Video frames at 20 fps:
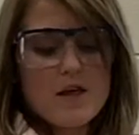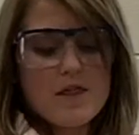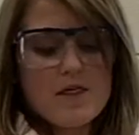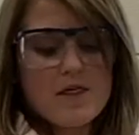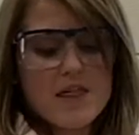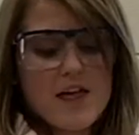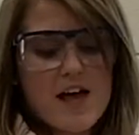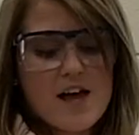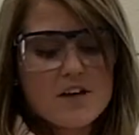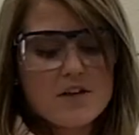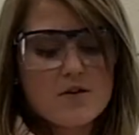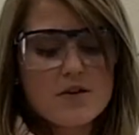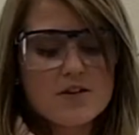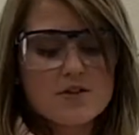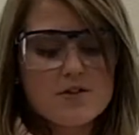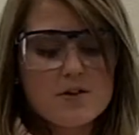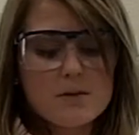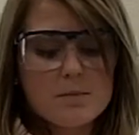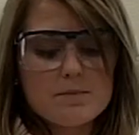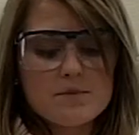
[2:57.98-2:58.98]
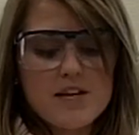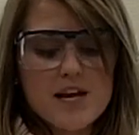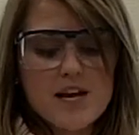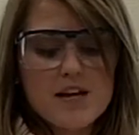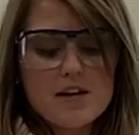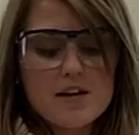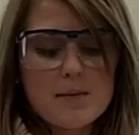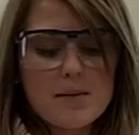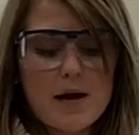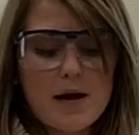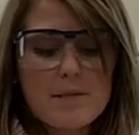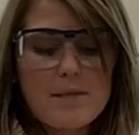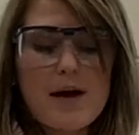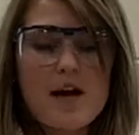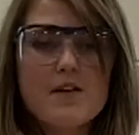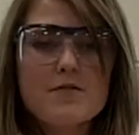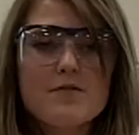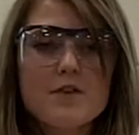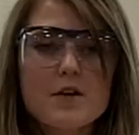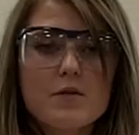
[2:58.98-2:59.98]
Then you are to obtain a
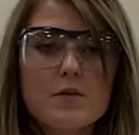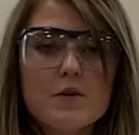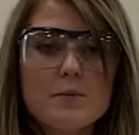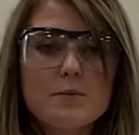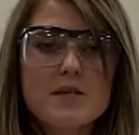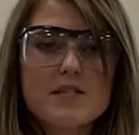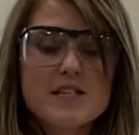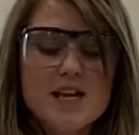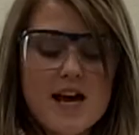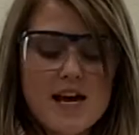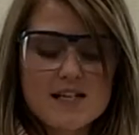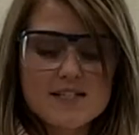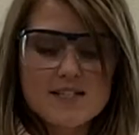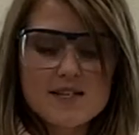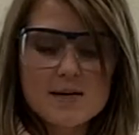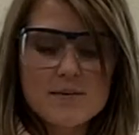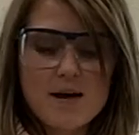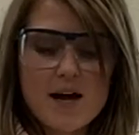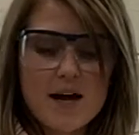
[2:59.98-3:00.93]
pipette filled with potassium